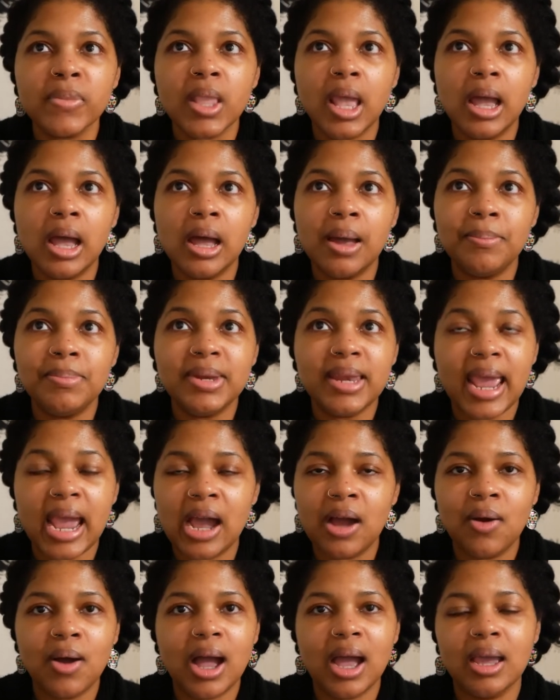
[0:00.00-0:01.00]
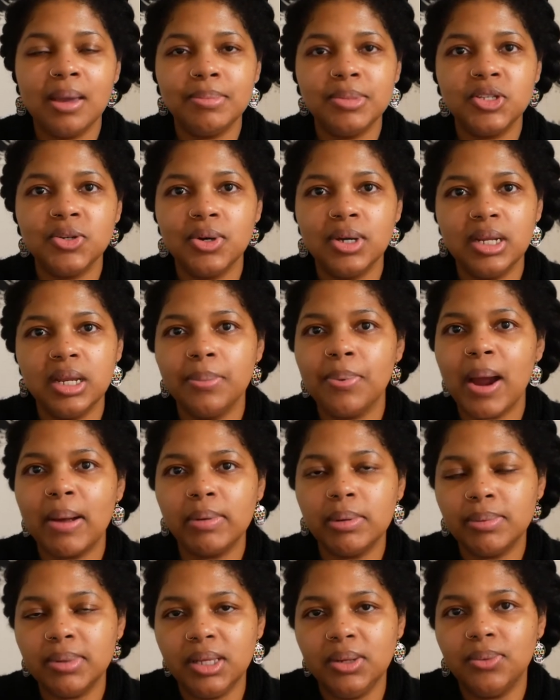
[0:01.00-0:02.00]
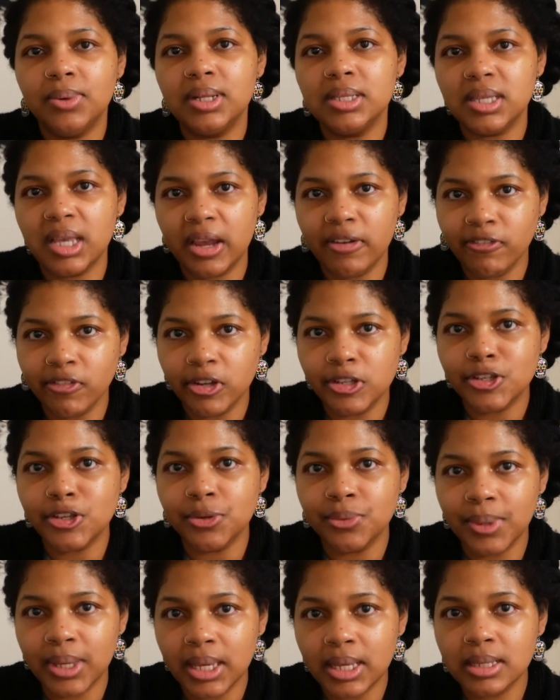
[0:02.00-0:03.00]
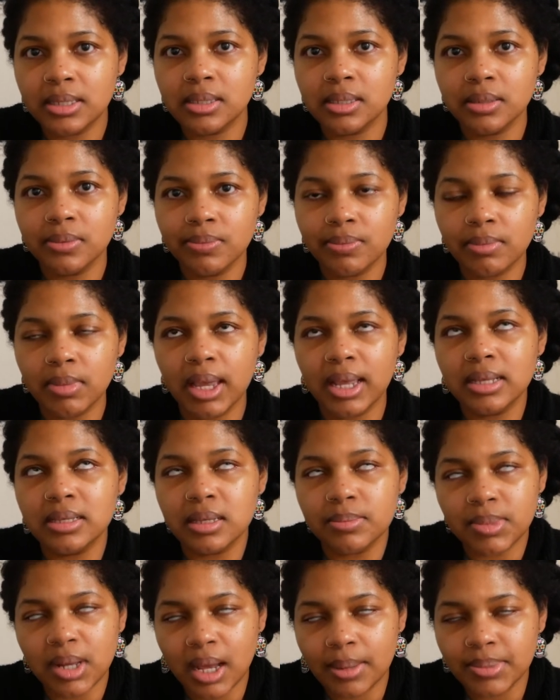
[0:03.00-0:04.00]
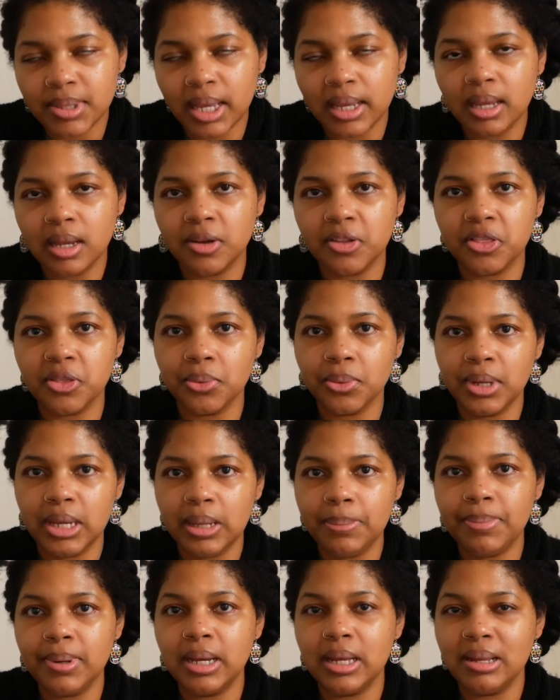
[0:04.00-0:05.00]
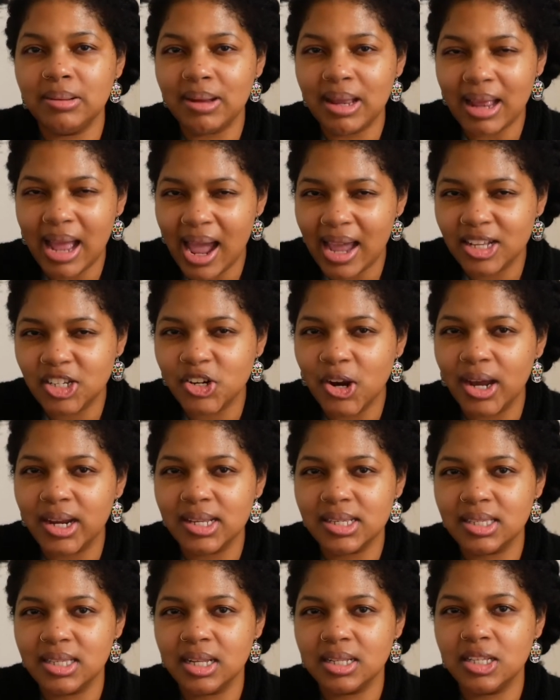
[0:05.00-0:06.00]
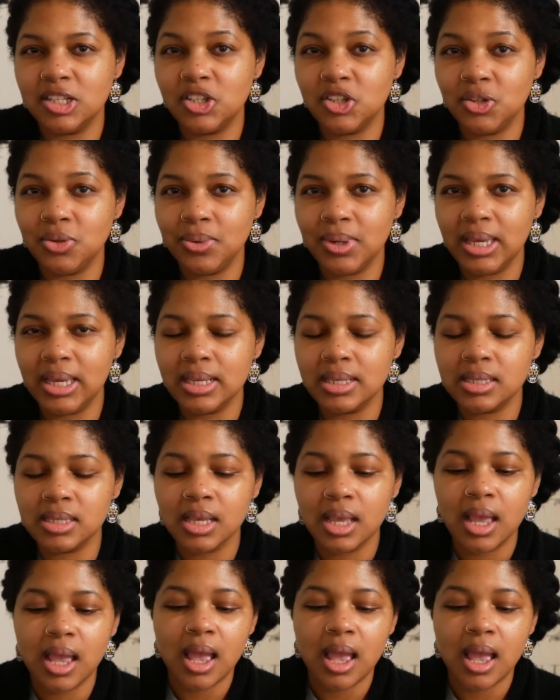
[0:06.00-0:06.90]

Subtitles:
Now I'm doing it probably once every 2 weeks. And sometimes I can go 3, but I try to stick to 2 weeks.